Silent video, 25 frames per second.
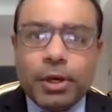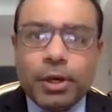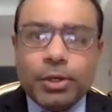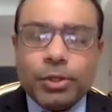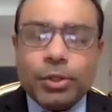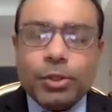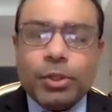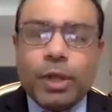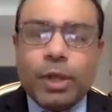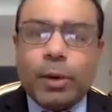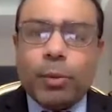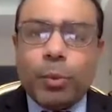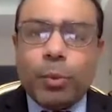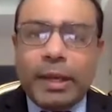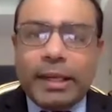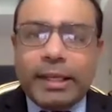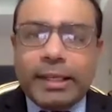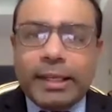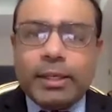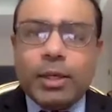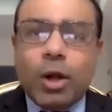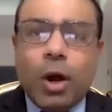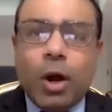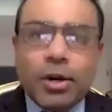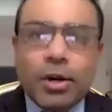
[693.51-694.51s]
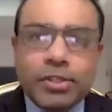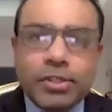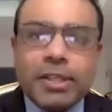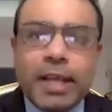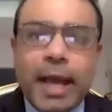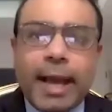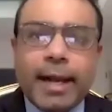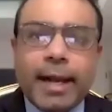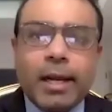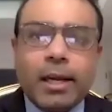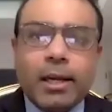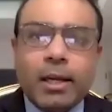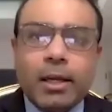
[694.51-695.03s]
so that we did not
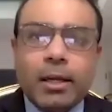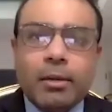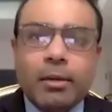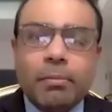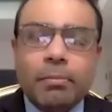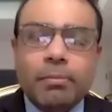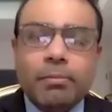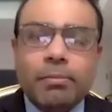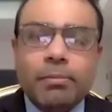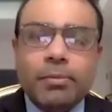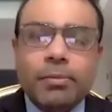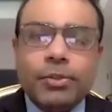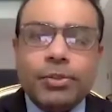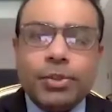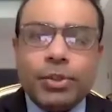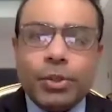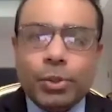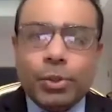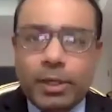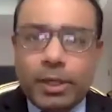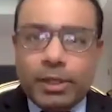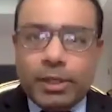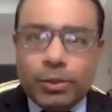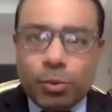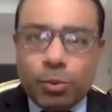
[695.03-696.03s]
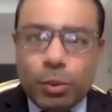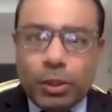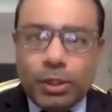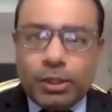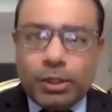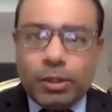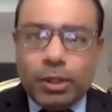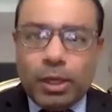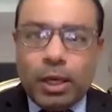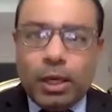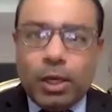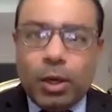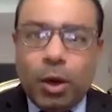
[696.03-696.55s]
saddle students
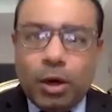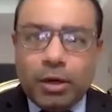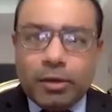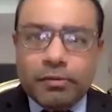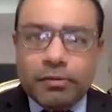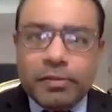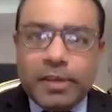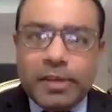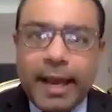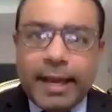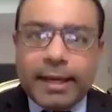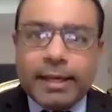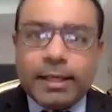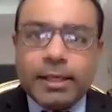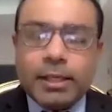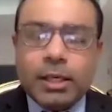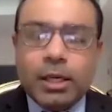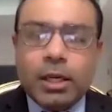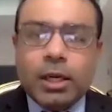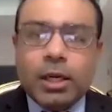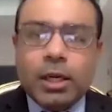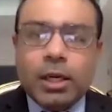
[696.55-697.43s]
with a lot of debt